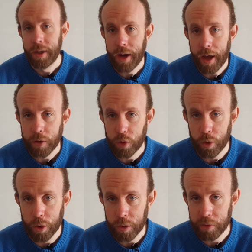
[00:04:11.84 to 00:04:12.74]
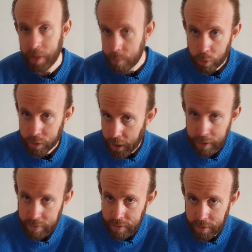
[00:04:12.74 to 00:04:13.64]
like the Samsung
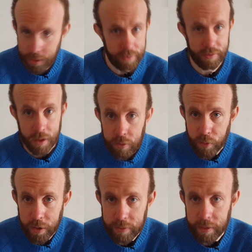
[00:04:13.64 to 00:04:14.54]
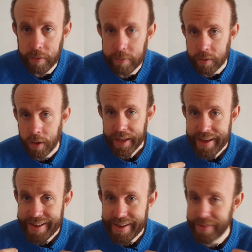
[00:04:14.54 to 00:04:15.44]
Galaxy S6, for instance,
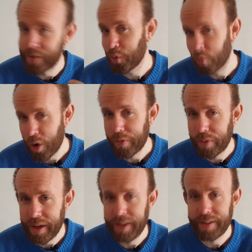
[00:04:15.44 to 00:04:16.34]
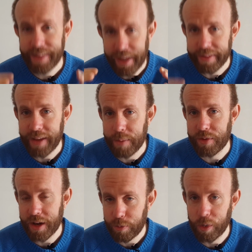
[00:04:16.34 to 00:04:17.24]
is roughly 10
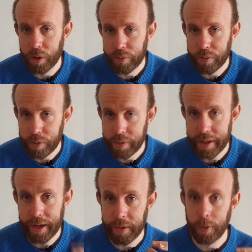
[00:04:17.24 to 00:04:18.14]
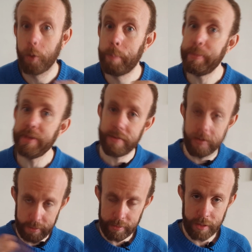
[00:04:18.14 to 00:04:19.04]
times less powerful than a
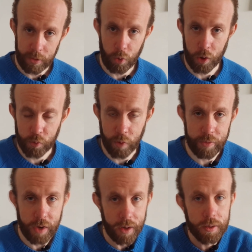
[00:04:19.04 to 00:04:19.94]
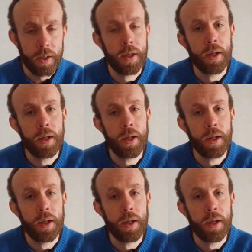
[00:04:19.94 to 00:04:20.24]
PC that works for VR.